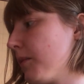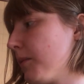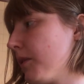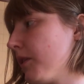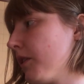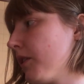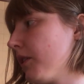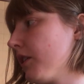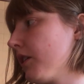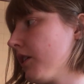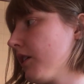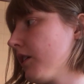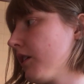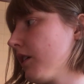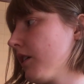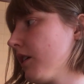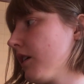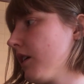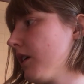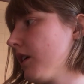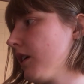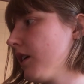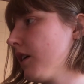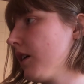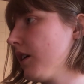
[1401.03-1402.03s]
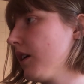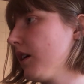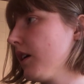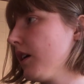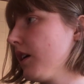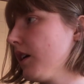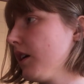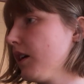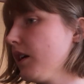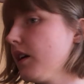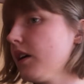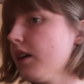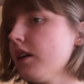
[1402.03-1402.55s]
Miller.
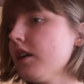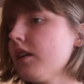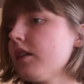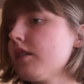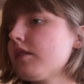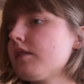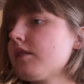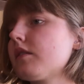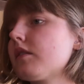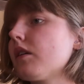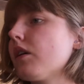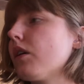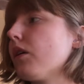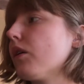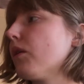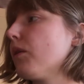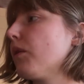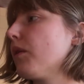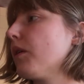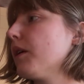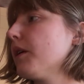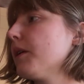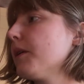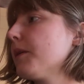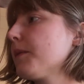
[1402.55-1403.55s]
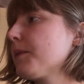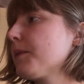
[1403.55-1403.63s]
So,